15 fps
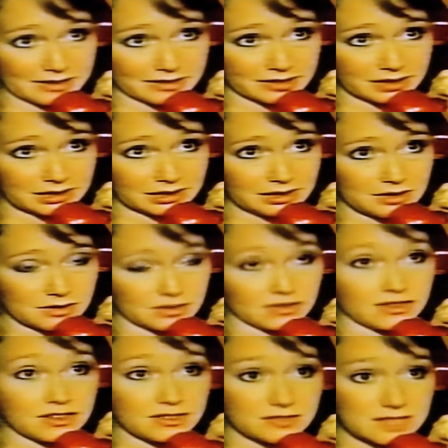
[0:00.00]
Meanwhile, the sex
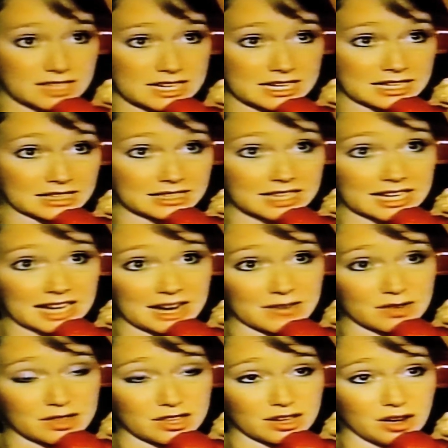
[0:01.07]
booth worker goes back to
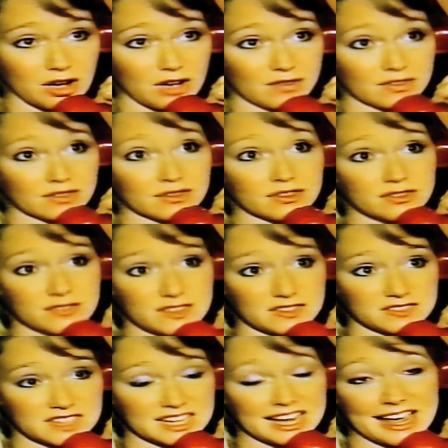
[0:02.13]
work. For
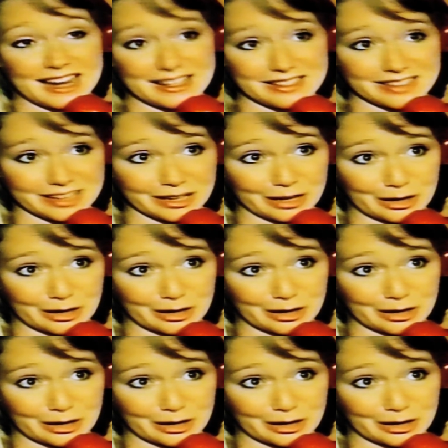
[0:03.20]
50, anything